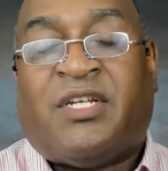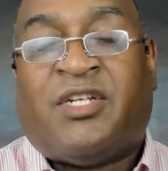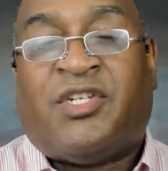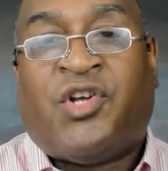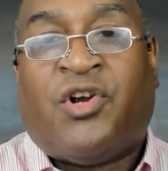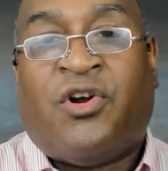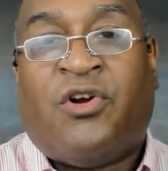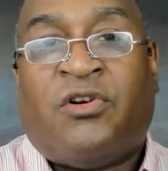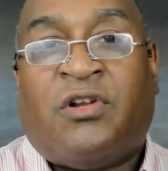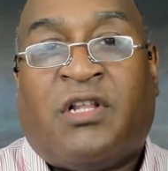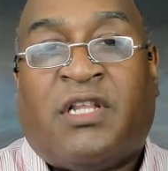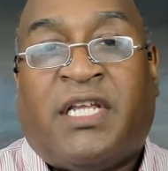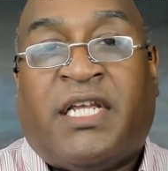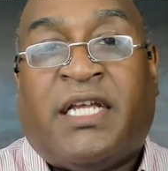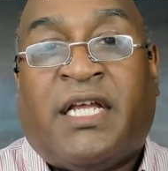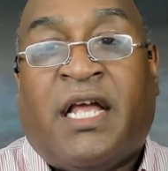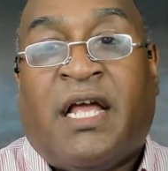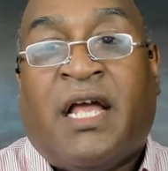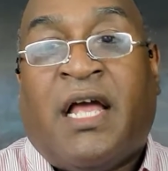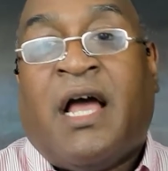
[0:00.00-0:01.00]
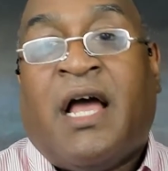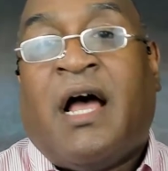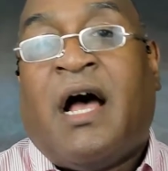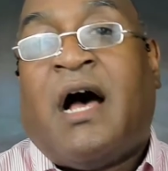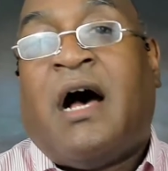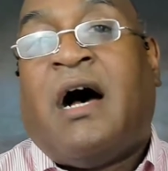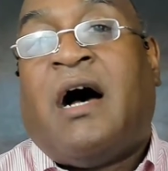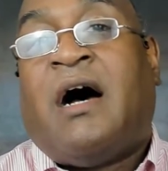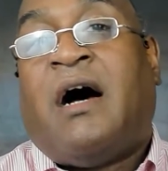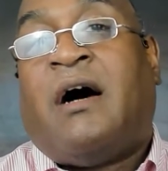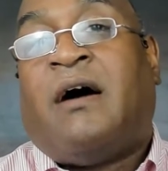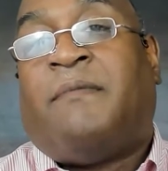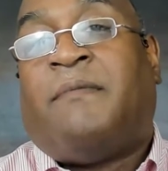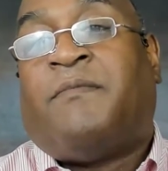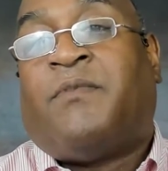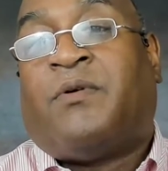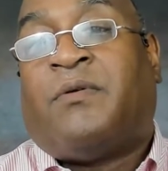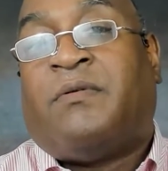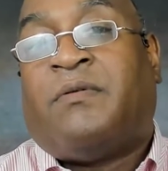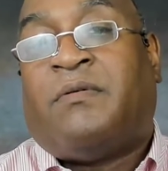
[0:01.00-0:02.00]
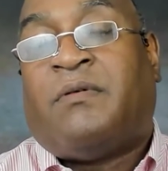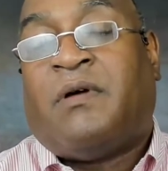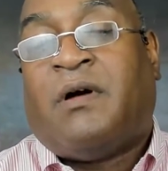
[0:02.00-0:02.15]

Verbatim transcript: internally um,